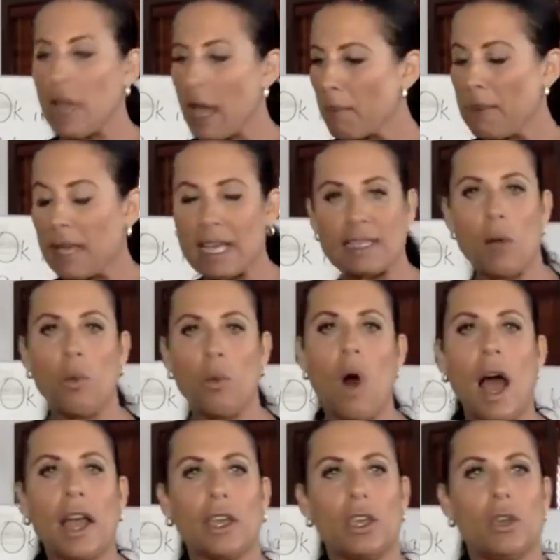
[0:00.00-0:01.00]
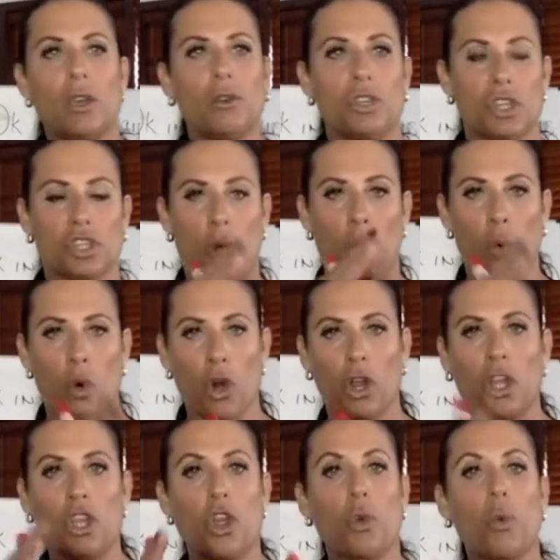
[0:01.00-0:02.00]
Because I want you to start
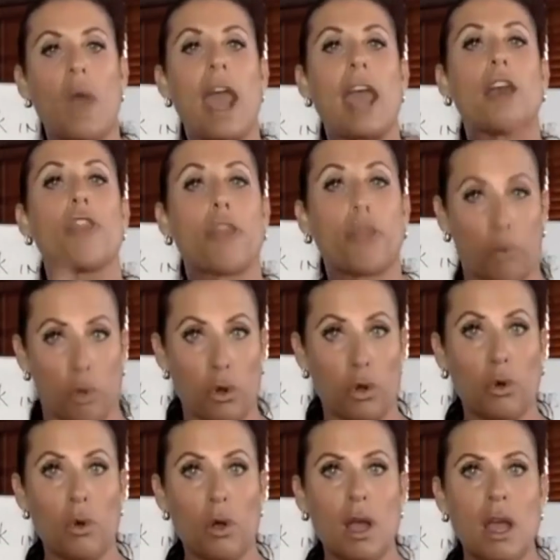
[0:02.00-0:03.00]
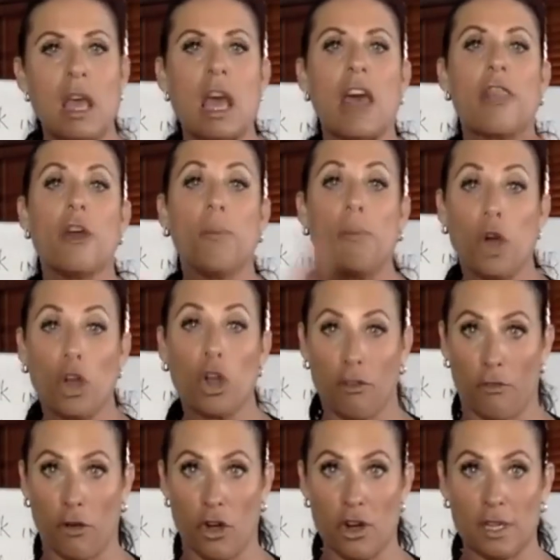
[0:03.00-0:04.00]
working your way through the book
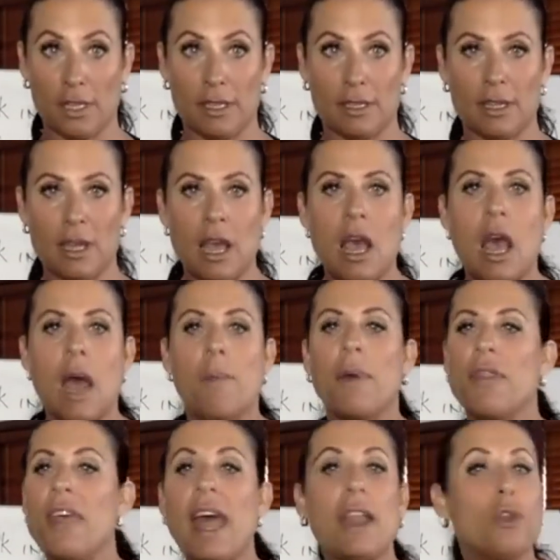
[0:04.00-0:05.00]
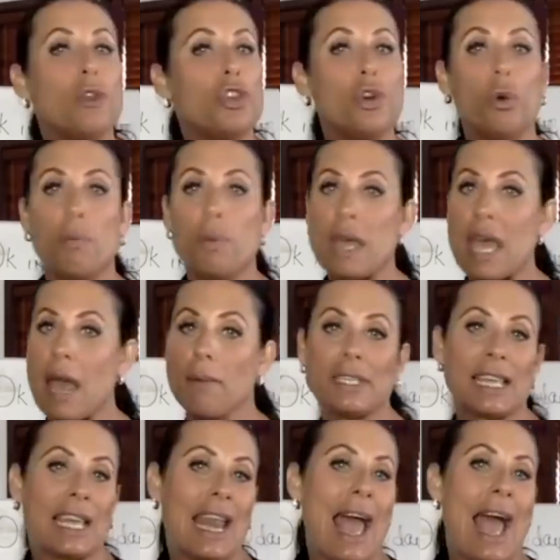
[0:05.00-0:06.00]
first. But then you'll be able to
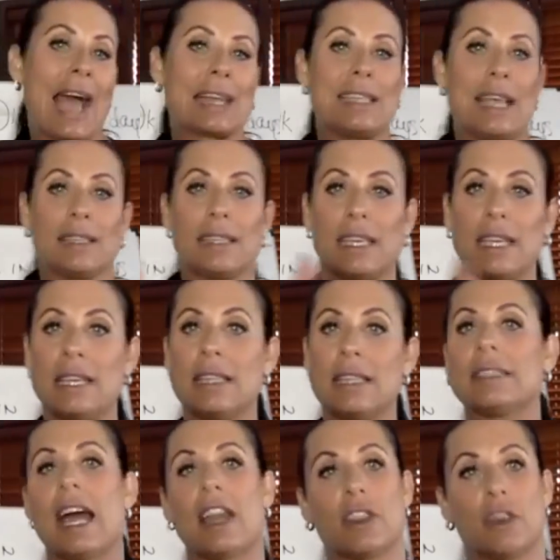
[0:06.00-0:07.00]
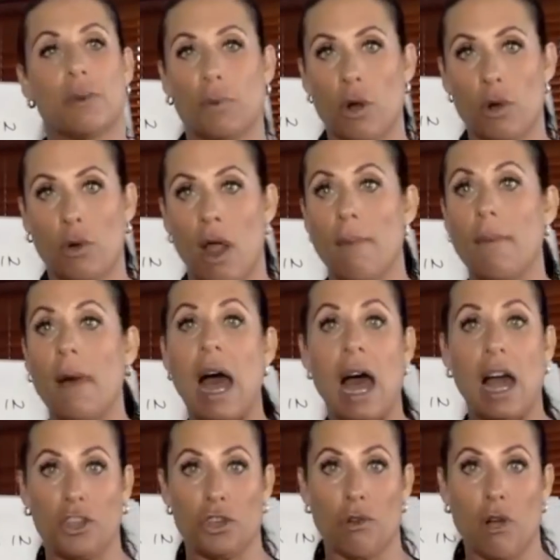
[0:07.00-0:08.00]
get access inside of the program
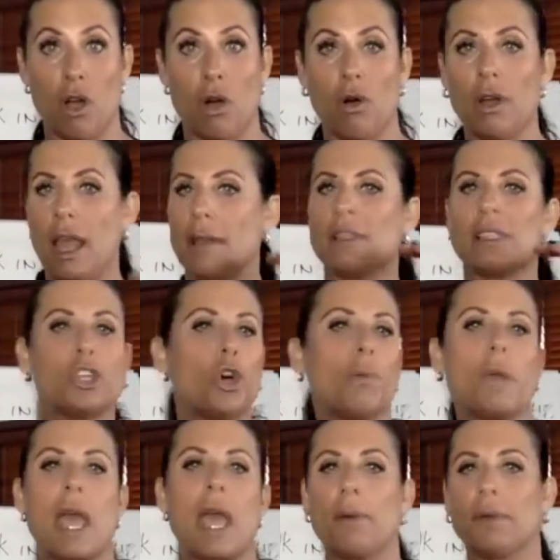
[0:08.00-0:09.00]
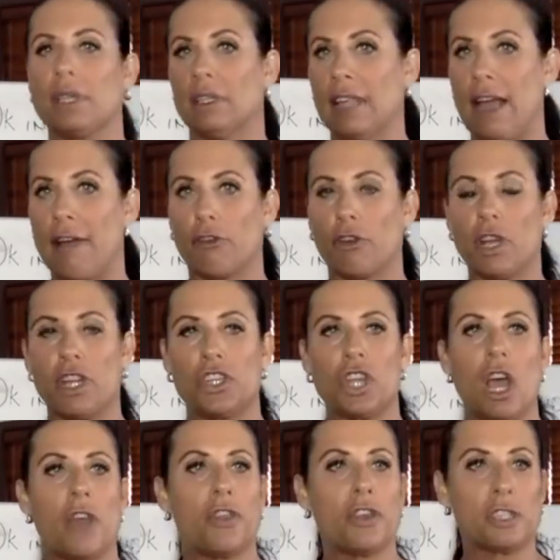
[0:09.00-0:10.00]
on your own and still be able to
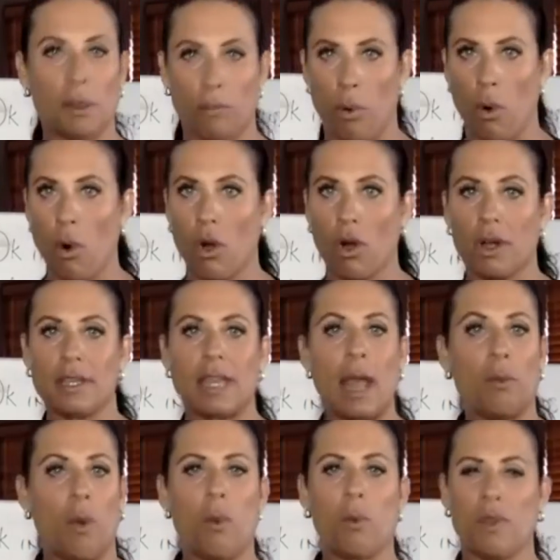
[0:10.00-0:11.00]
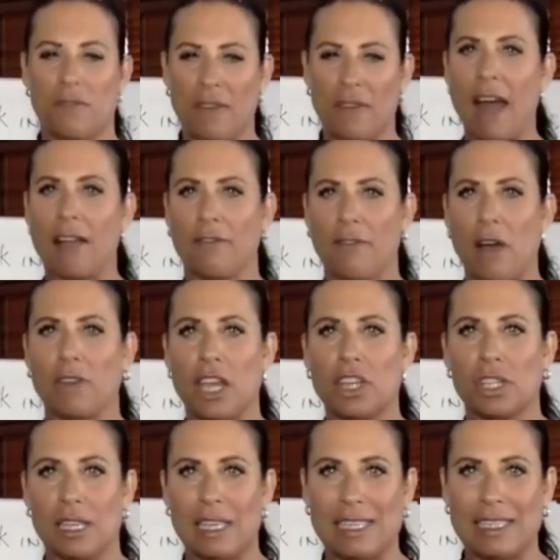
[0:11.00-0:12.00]
leverage the support and what we've got
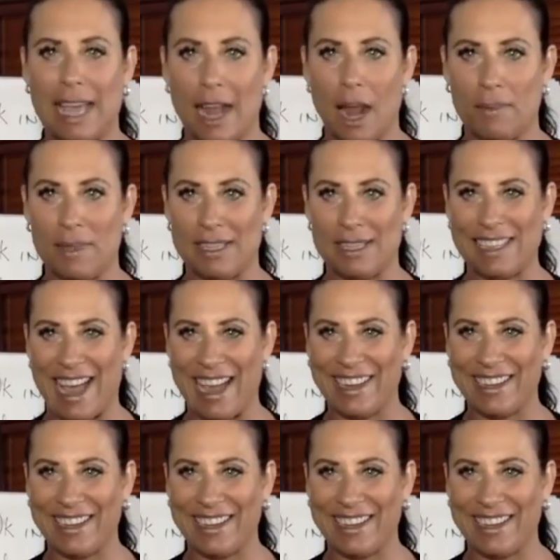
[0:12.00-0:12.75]
foundationally set up inside.